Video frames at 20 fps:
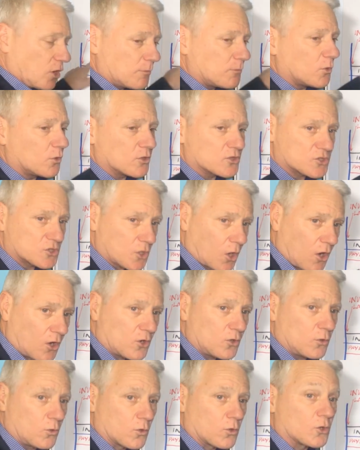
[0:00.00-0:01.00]
lot more
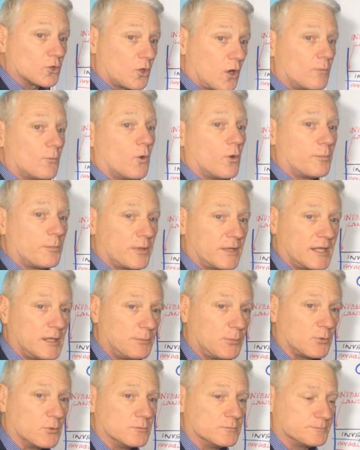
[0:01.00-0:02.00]
stock or a lot more
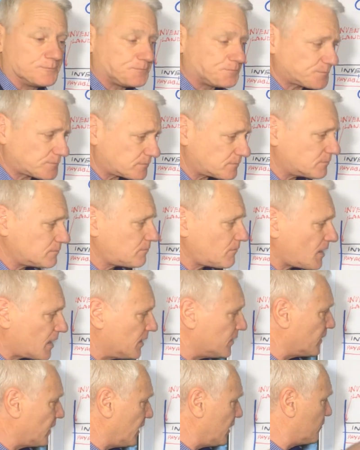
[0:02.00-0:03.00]
people,
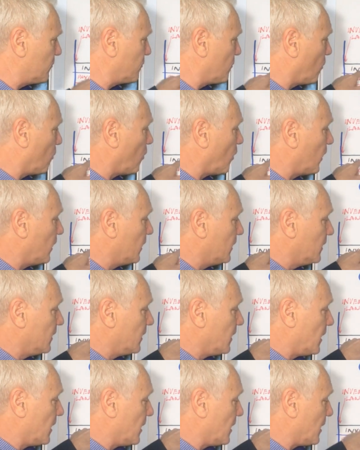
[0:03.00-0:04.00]
and therefore
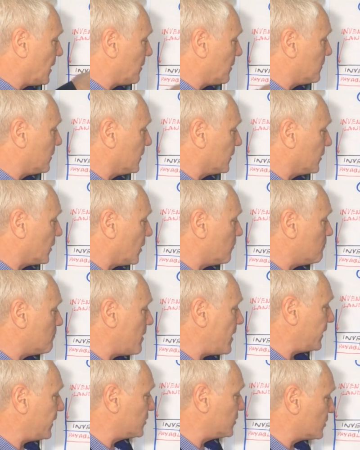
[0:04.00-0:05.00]

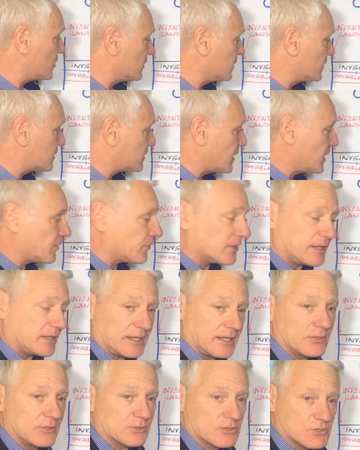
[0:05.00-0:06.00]
managing this area
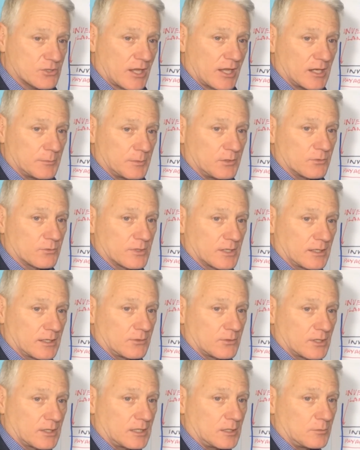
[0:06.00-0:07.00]
here is going to be really,
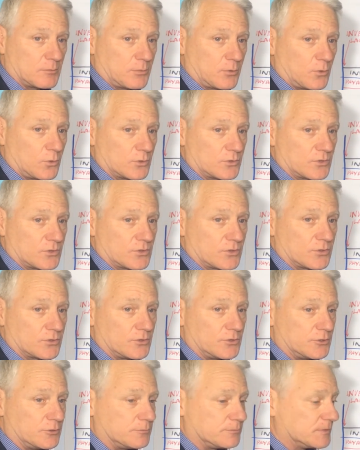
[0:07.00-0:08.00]
really important to
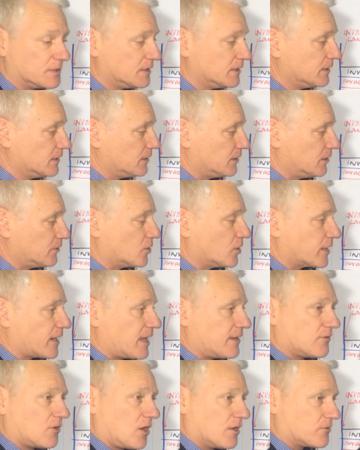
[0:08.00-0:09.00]
you. You've got to
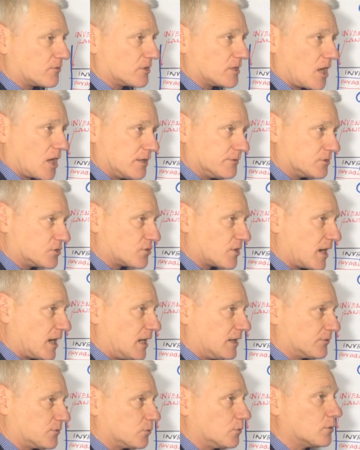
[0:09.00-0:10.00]
have either an
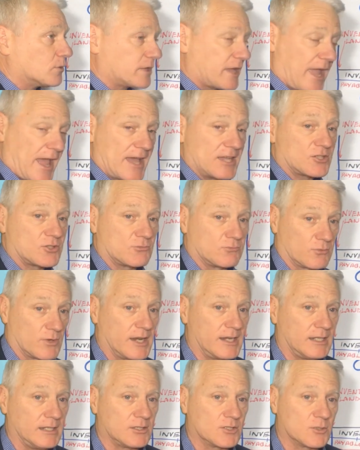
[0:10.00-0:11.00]
overdraft or cash
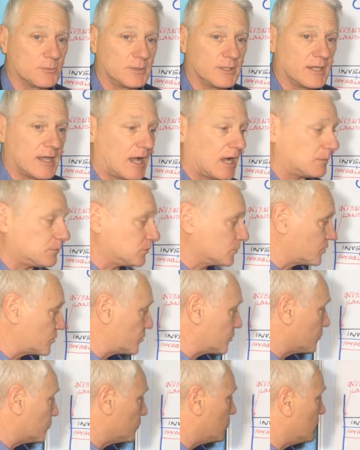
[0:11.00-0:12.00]
ready to be able
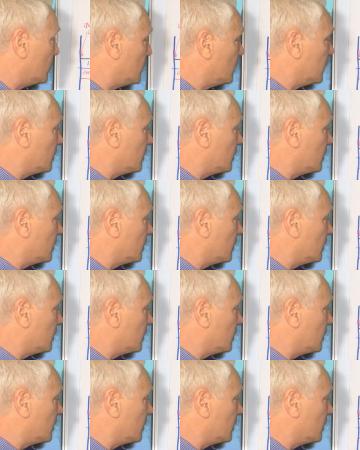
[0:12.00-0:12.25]
to